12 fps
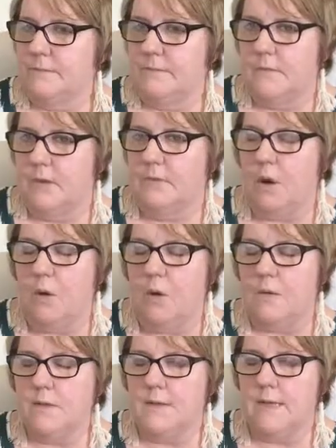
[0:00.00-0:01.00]
Of
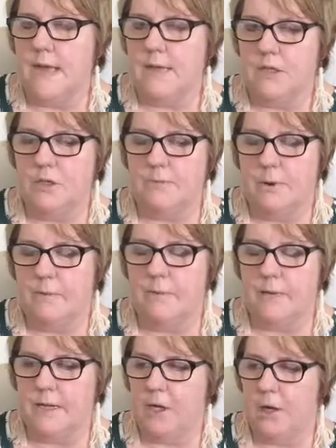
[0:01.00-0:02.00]
course, as you
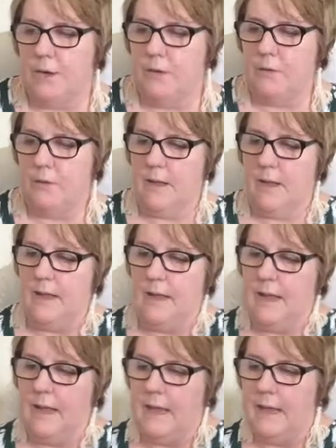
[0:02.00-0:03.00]
probably know,
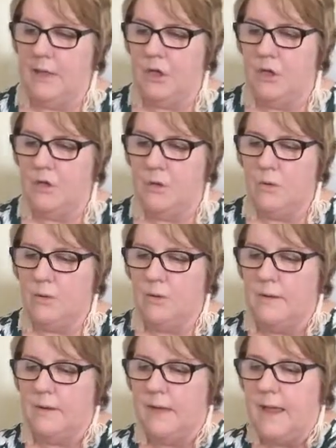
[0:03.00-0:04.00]
you
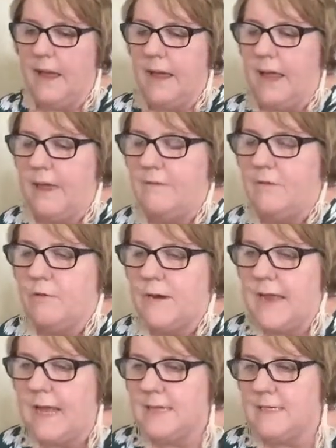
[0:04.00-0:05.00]
have
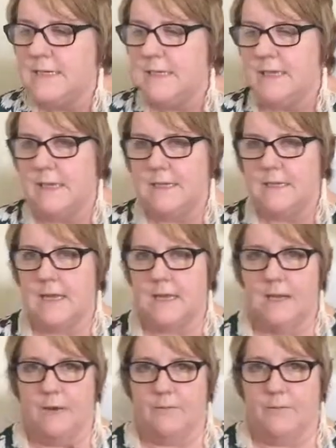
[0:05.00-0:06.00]
created these
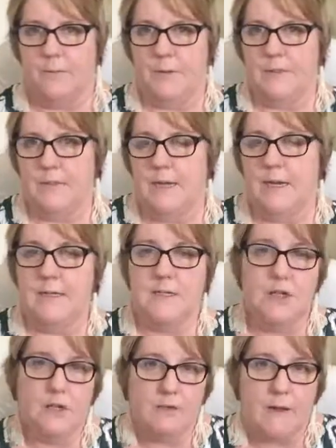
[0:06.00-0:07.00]
unhelpful personalities.
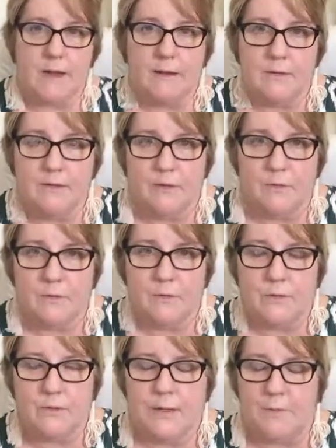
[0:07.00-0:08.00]
You created
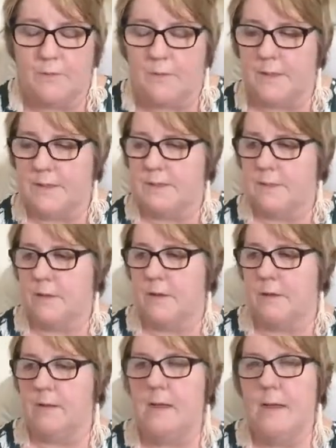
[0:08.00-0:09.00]
your helpful ones as
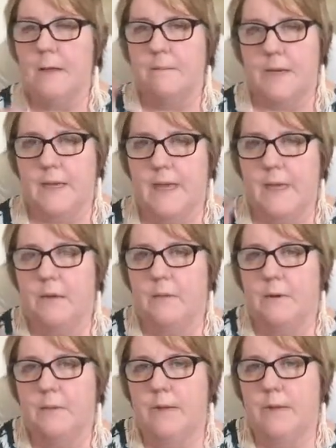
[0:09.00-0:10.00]
well. But again, I
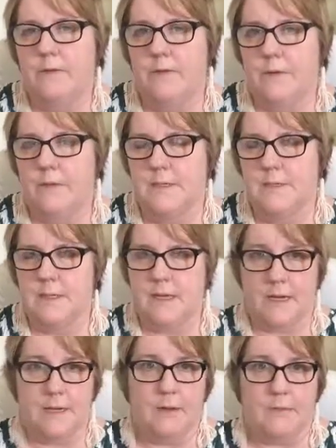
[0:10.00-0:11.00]
want to bring the focus to the
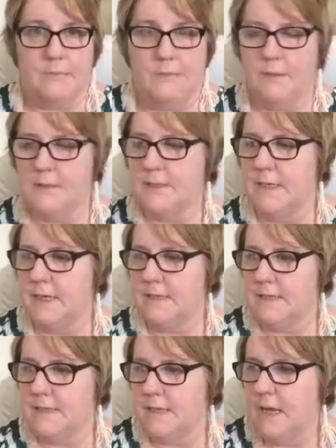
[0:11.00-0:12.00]
unhelpful
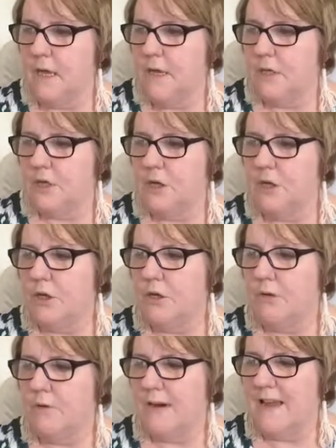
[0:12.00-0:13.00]
personalities. So you
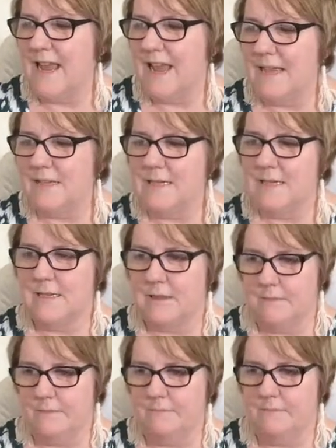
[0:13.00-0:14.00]
created
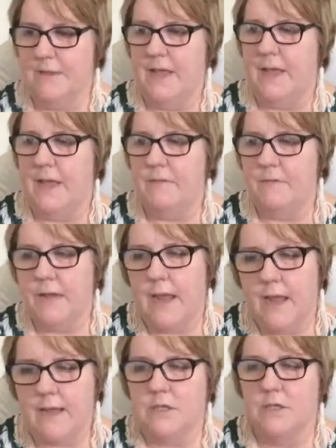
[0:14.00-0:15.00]
them in
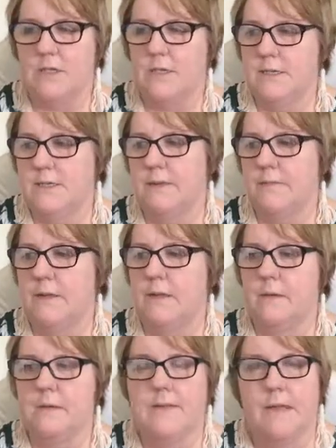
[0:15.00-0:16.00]
reaction to something
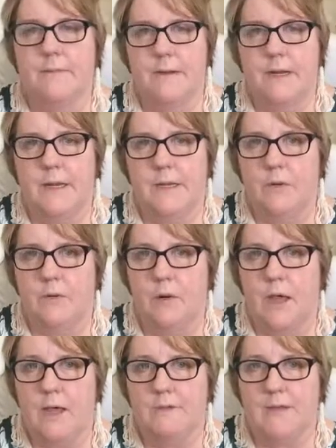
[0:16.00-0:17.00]
that was happening in your
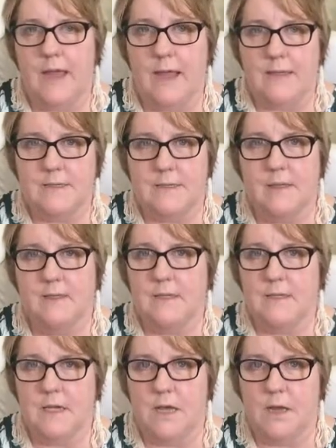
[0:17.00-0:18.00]
life at the
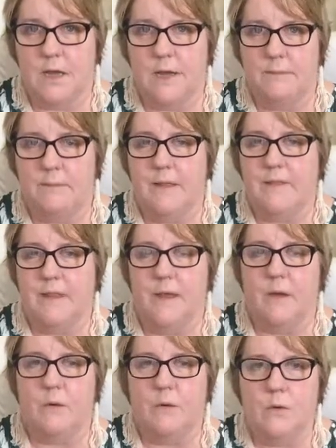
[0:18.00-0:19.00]
time. They
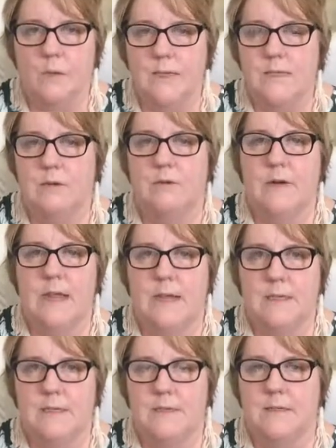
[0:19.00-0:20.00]
are always
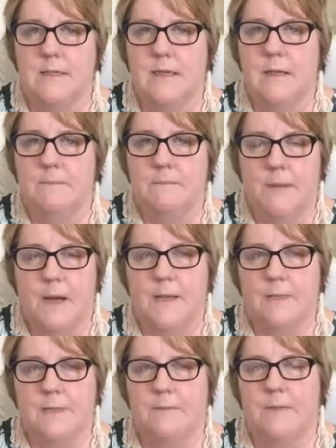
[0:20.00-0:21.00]
created by
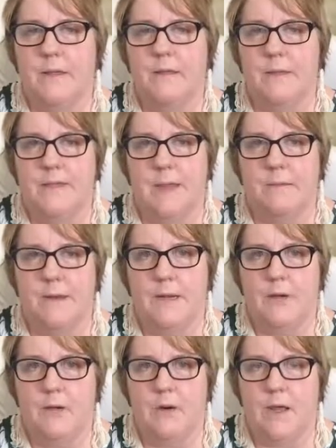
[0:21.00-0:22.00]
something that's happening
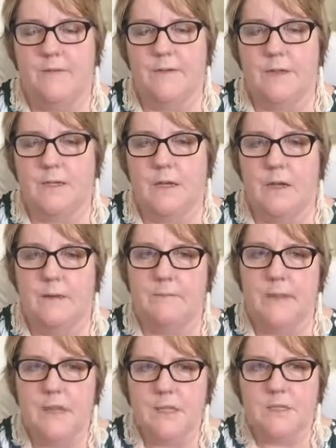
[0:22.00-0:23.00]
in your life at the time.
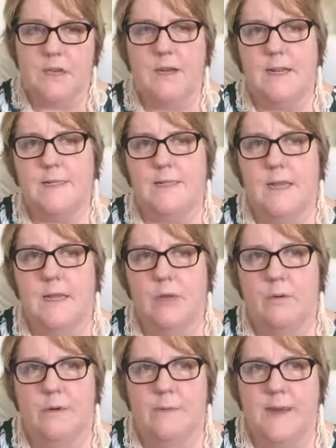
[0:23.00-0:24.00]
So let's say you
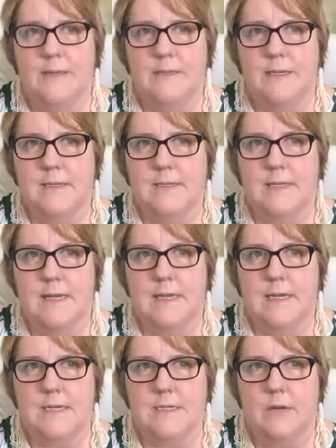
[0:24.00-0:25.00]
were about 16
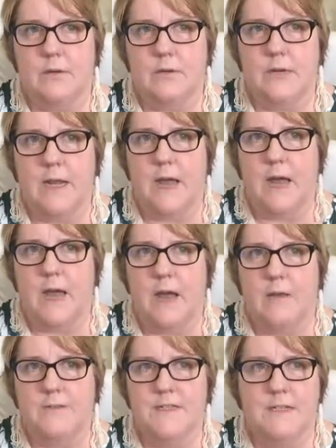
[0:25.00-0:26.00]
years old and a
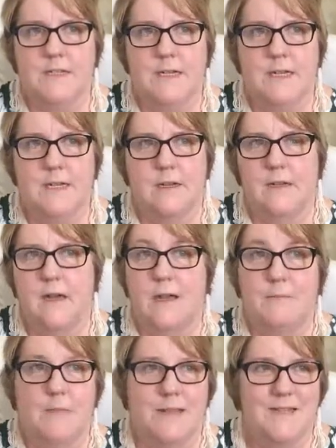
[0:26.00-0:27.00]
half, 16 and
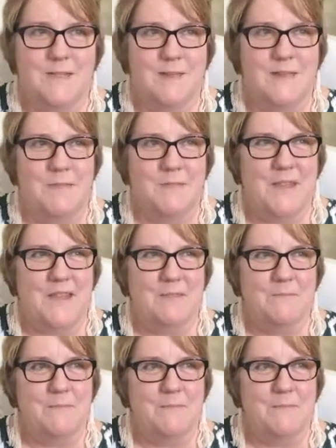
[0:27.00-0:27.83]
9 months or something.